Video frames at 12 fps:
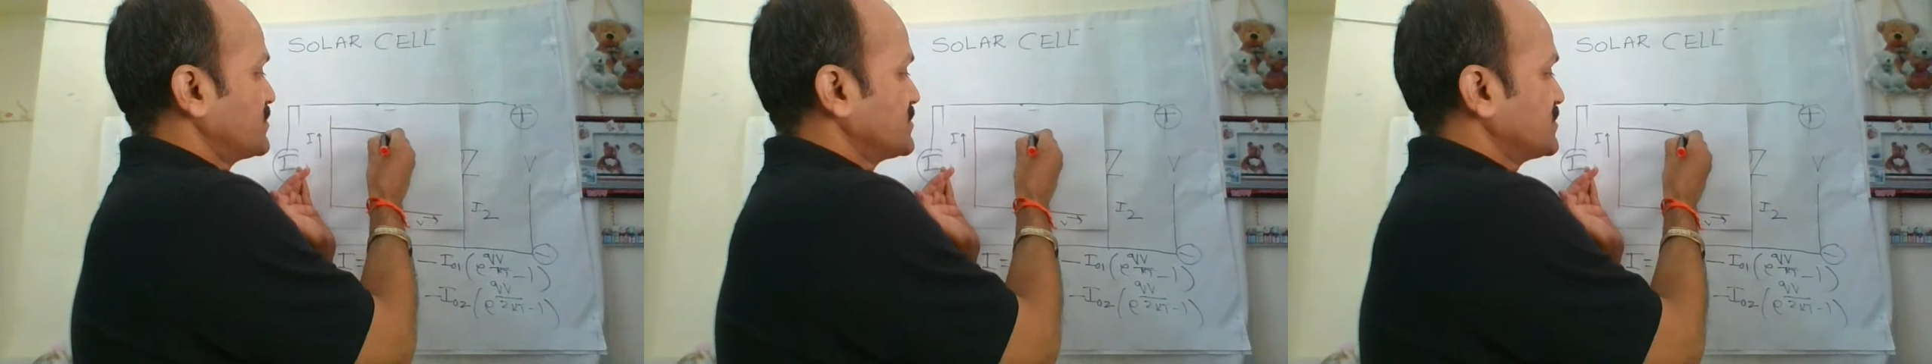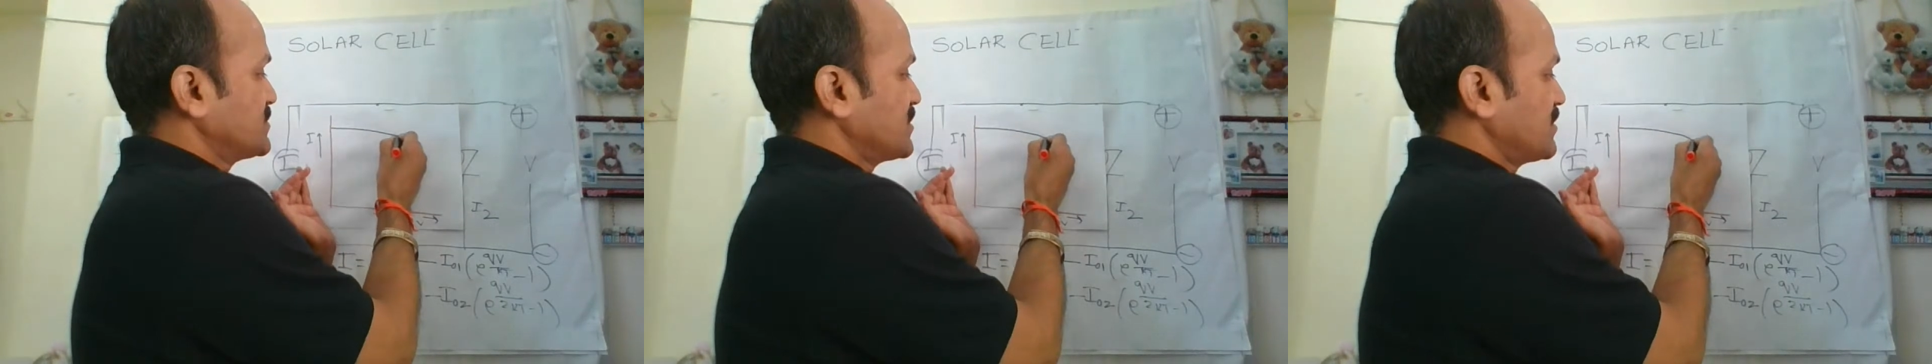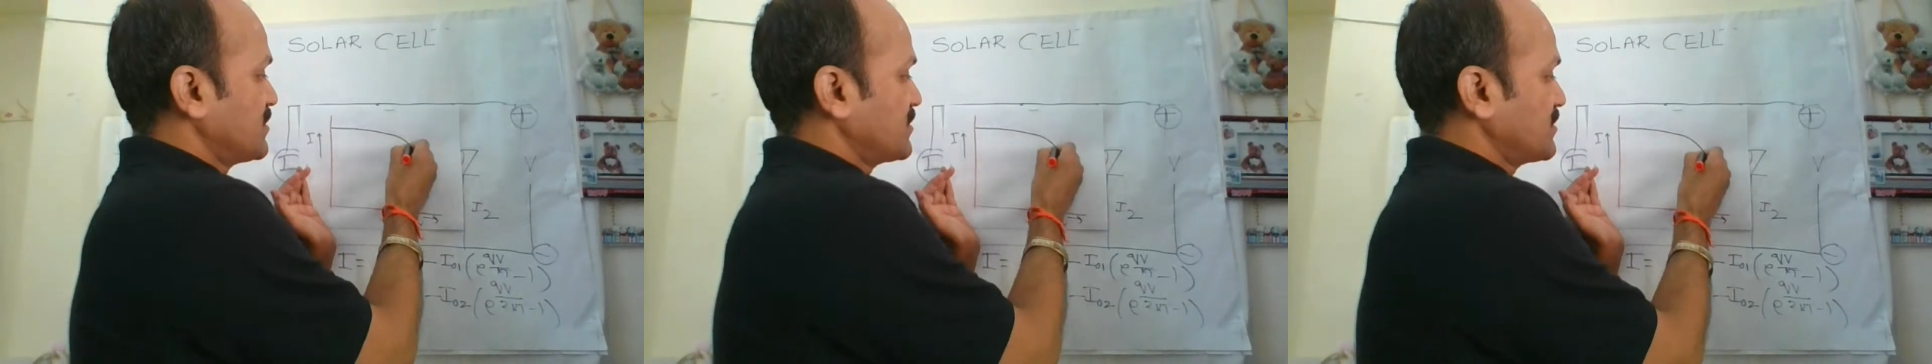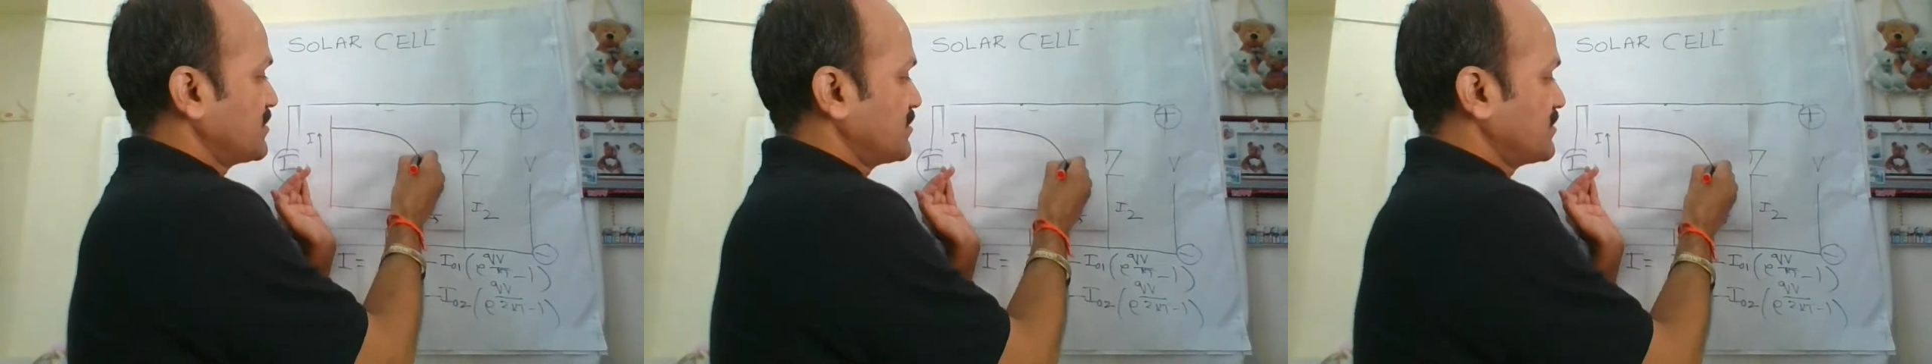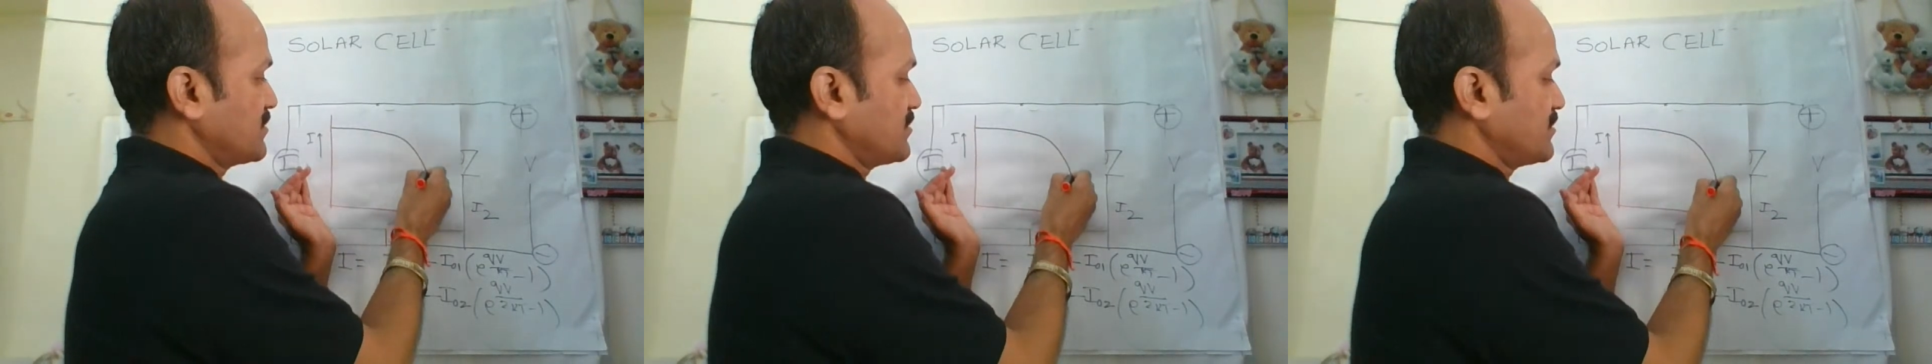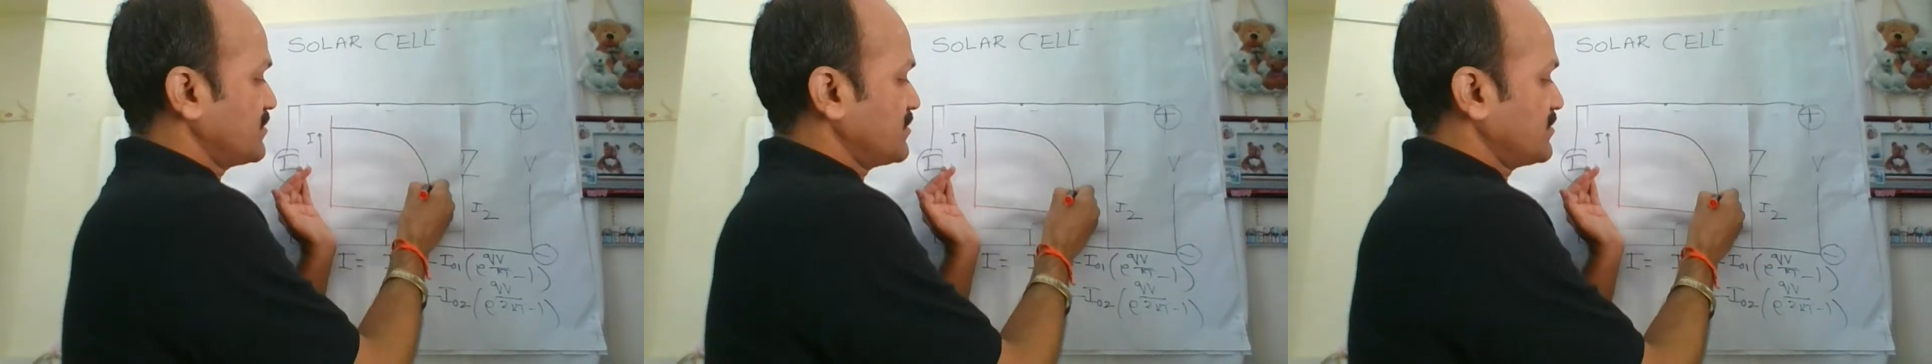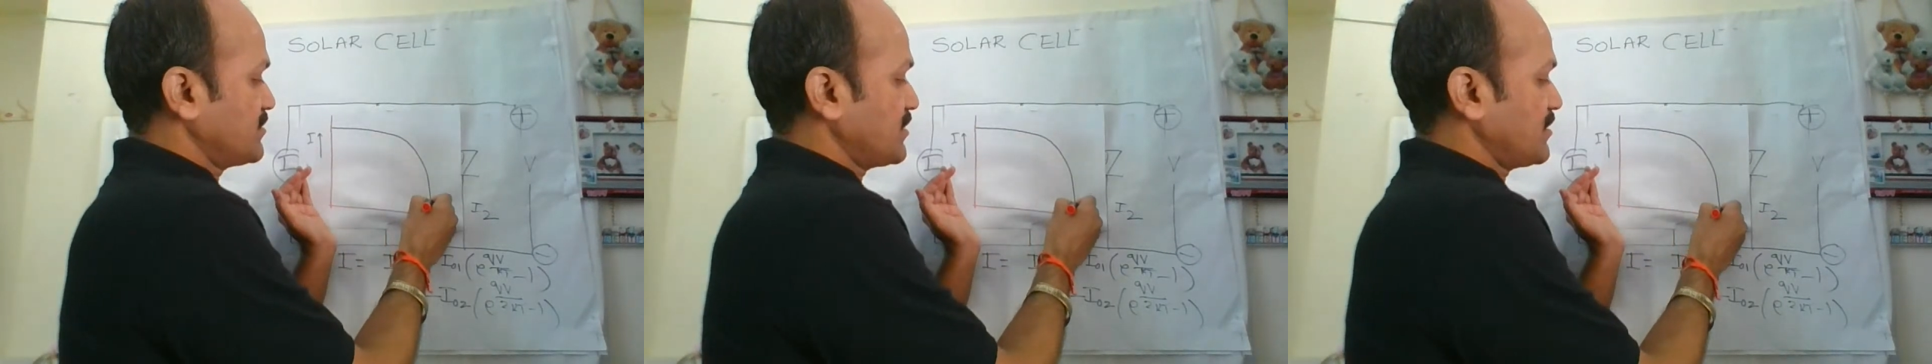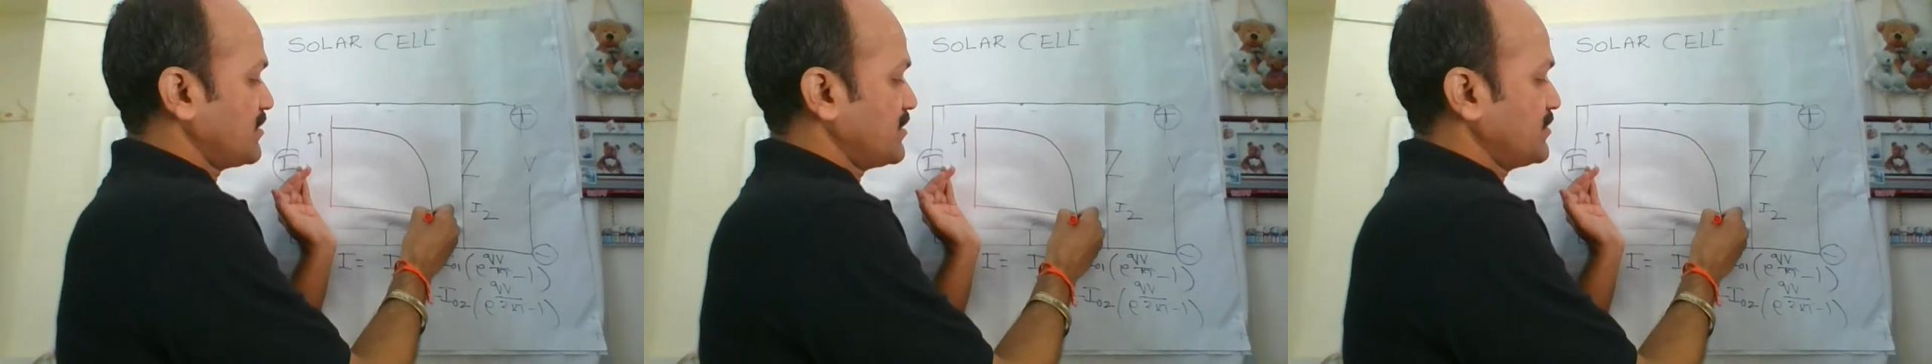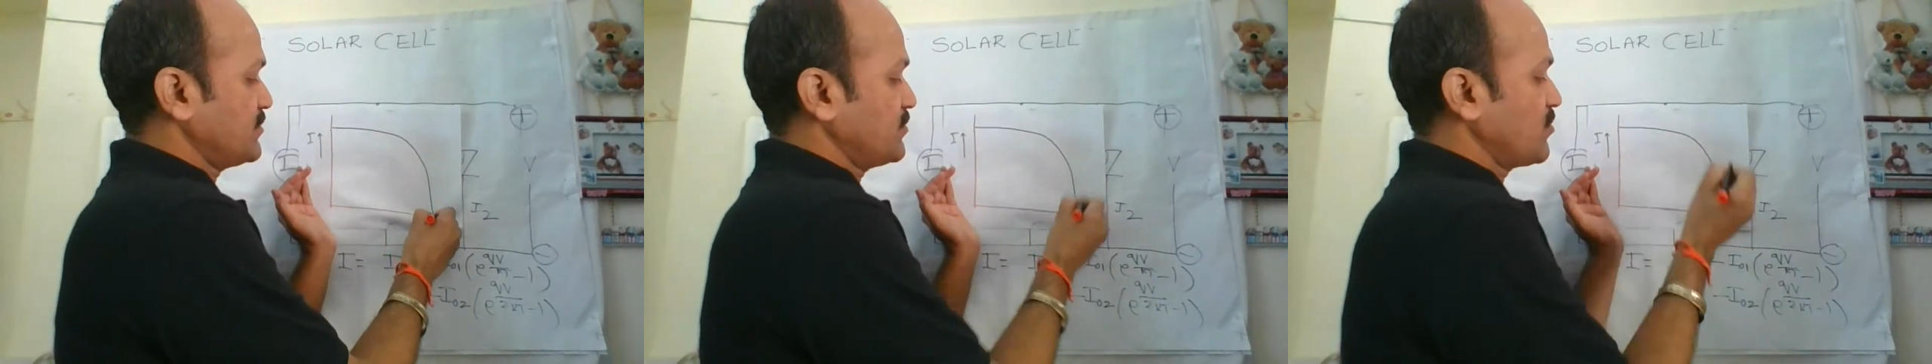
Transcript: This is the you